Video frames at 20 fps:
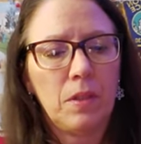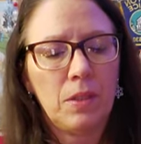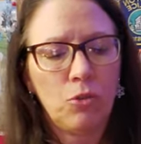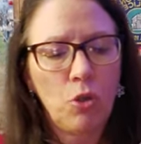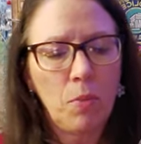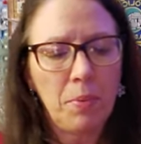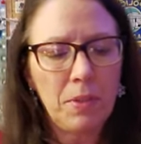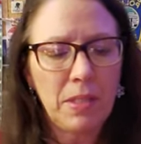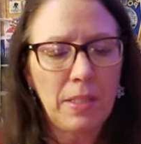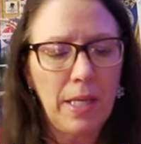
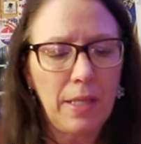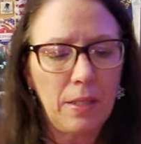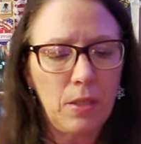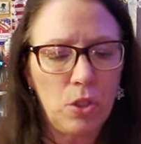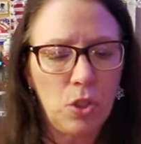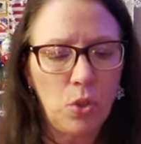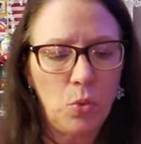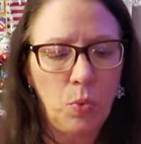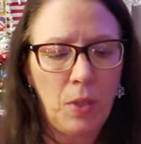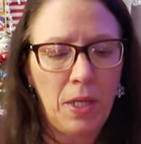Triple sec
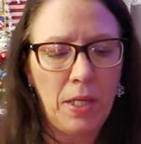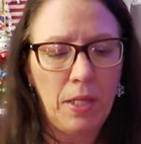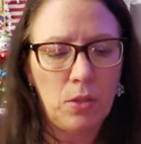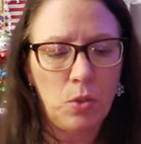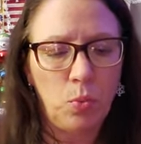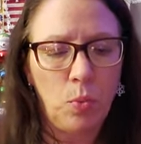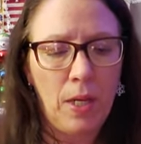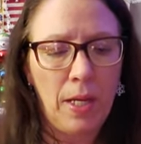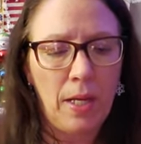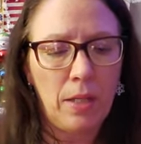is sweet as
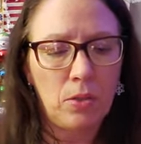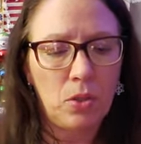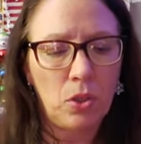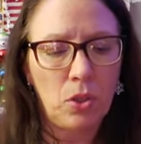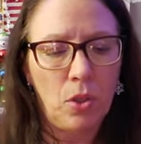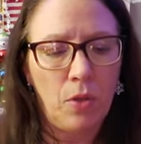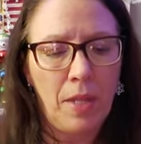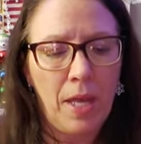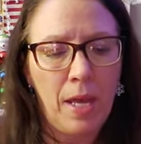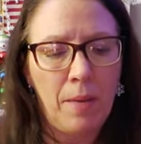well,
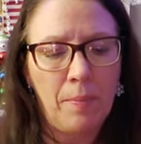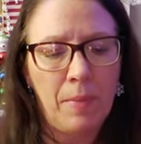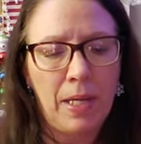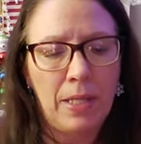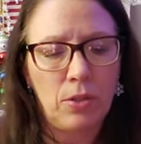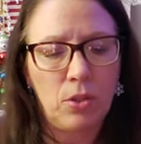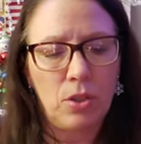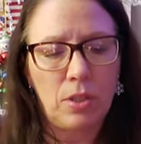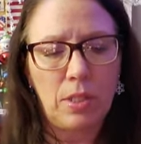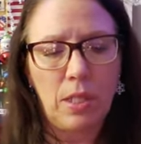so that
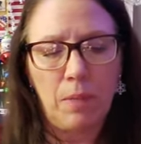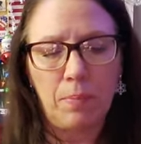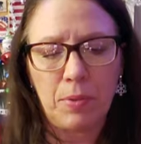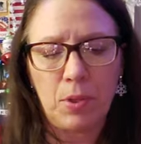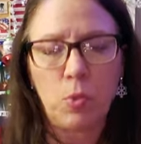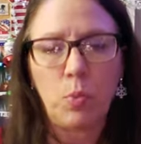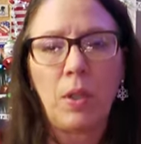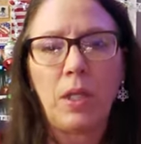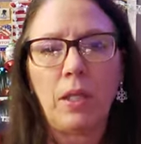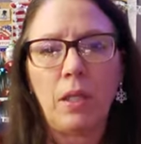might just help
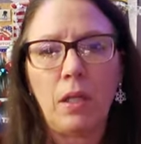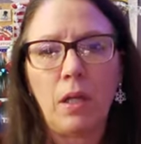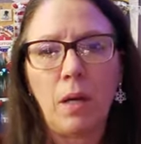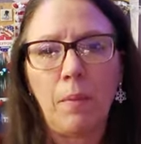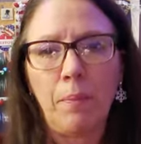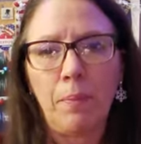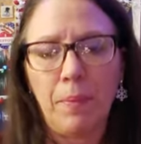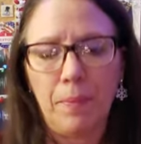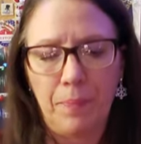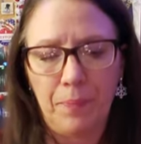sweeten it
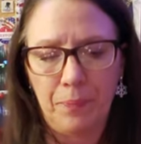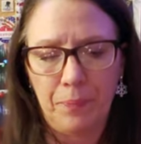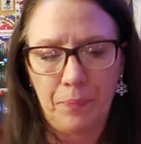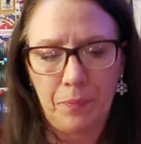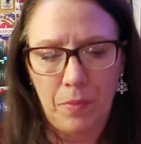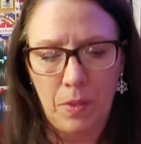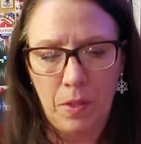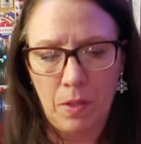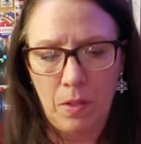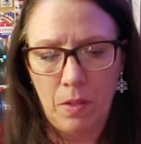up.
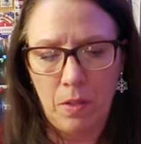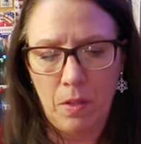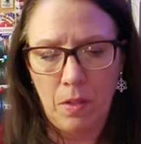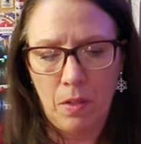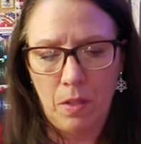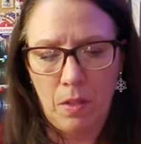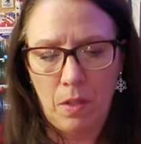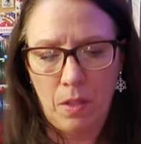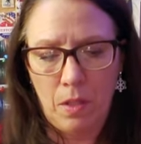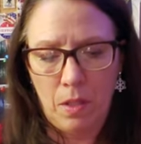
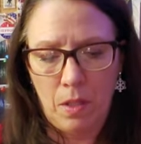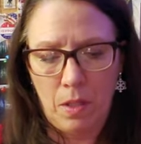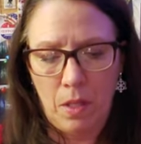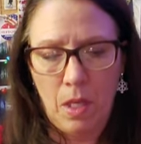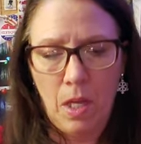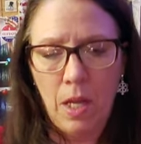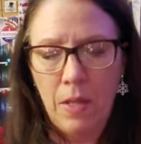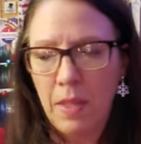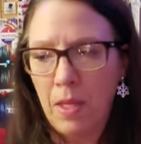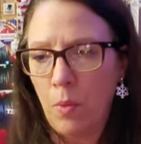
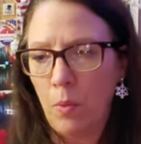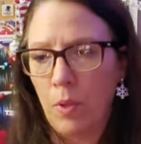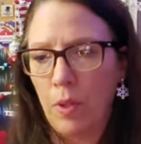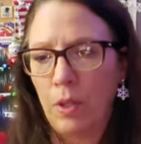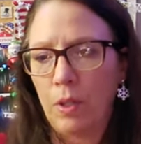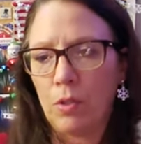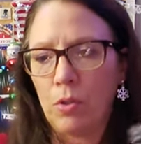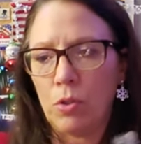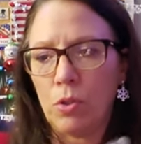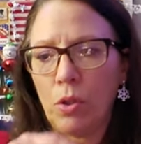And then we're
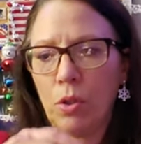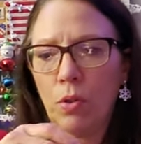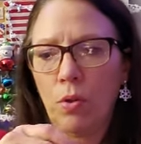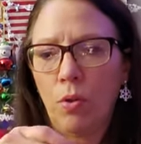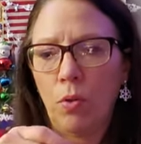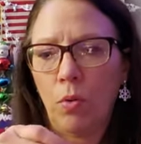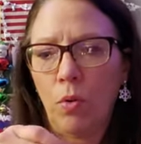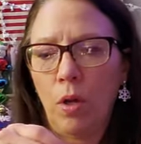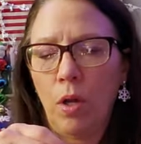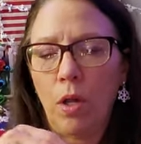gonna
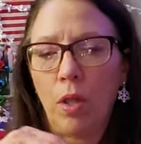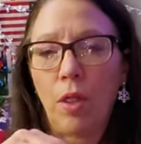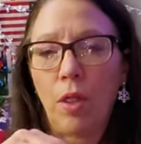do